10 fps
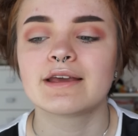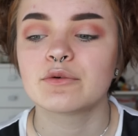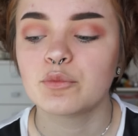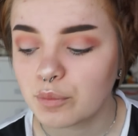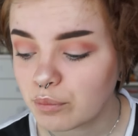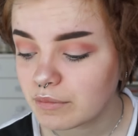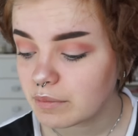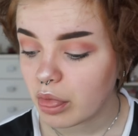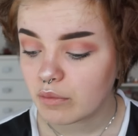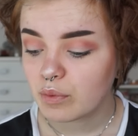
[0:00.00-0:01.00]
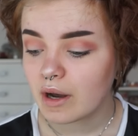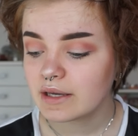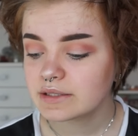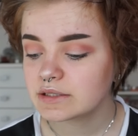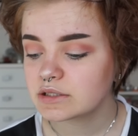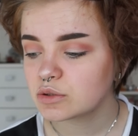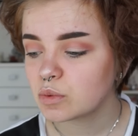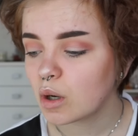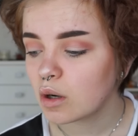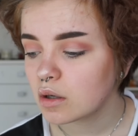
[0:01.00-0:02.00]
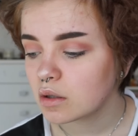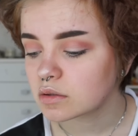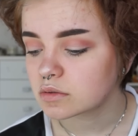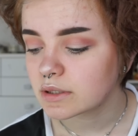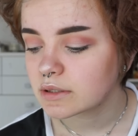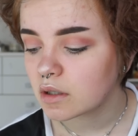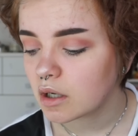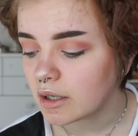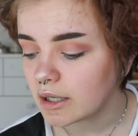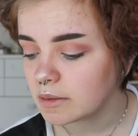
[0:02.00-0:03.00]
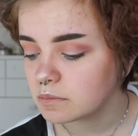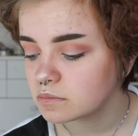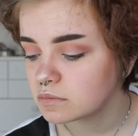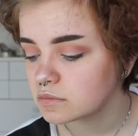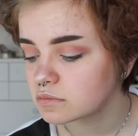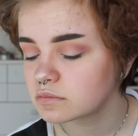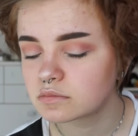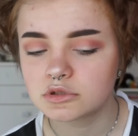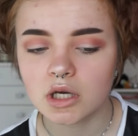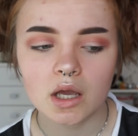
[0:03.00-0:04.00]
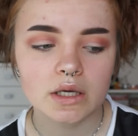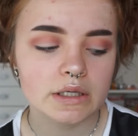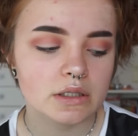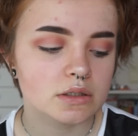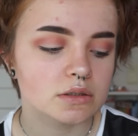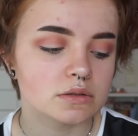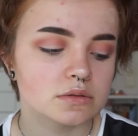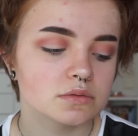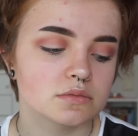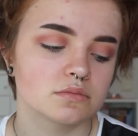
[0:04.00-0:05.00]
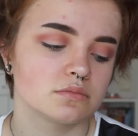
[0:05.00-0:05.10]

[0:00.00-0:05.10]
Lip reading: why is it so hot? Like, I'm dying.